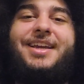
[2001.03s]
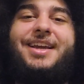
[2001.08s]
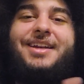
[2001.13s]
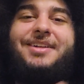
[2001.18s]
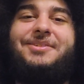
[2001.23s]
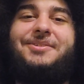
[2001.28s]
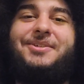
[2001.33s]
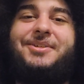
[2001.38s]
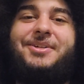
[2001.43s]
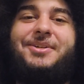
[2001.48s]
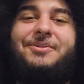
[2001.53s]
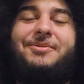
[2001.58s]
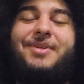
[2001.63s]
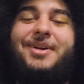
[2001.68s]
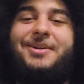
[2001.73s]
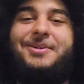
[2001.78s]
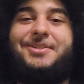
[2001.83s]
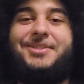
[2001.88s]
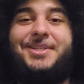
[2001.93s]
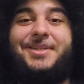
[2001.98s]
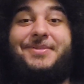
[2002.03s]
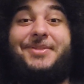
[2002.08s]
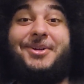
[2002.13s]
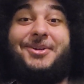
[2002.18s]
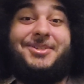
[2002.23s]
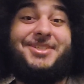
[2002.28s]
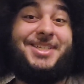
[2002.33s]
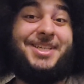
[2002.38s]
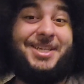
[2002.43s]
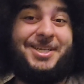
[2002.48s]
kind of looking around to see if
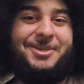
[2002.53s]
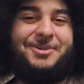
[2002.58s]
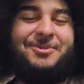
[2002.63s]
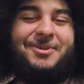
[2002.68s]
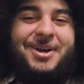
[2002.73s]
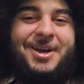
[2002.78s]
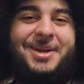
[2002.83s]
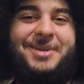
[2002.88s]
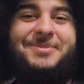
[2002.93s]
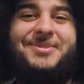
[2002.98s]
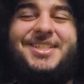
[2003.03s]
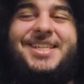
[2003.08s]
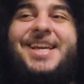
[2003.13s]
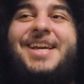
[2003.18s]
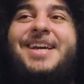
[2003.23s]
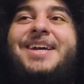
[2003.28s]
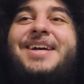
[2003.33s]
there's any crimes.